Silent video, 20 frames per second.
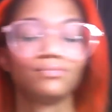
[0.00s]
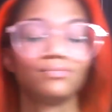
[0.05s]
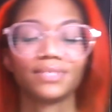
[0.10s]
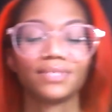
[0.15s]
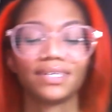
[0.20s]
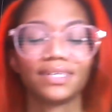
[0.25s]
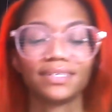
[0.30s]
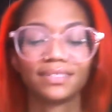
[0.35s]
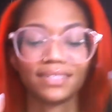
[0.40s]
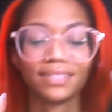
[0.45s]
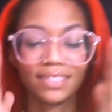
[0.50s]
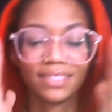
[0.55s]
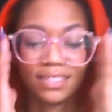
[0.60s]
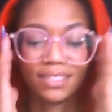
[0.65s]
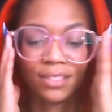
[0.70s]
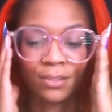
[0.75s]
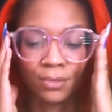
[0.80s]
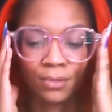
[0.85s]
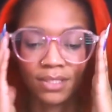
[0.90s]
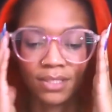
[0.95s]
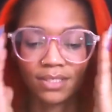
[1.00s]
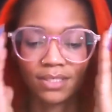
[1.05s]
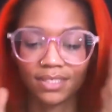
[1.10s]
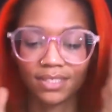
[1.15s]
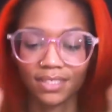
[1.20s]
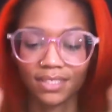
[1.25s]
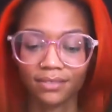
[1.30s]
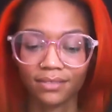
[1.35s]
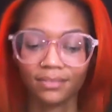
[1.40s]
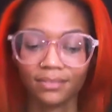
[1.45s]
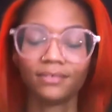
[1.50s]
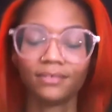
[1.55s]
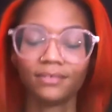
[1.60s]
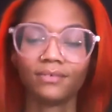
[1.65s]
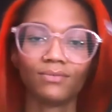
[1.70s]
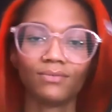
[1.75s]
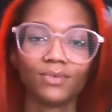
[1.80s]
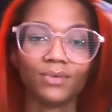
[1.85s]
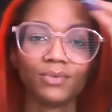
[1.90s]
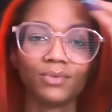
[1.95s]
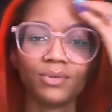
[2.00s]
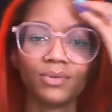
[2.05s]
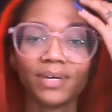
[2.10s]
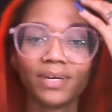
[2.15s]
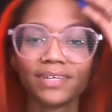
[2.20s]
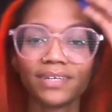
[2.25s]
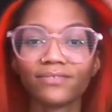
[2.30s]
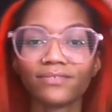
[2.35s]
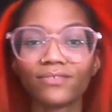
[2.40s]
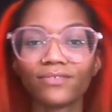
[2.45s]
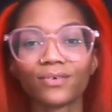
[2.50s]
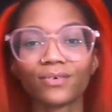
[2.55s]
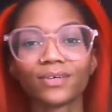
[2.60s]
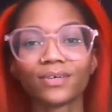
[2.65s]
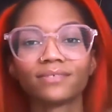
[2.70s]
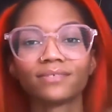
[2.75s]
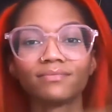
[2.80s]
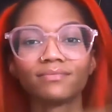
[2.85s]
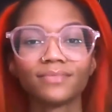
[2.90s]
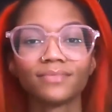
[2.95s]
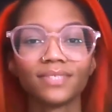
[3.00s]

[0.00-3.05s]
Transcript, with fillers: Like, let's do this. What we waiting for?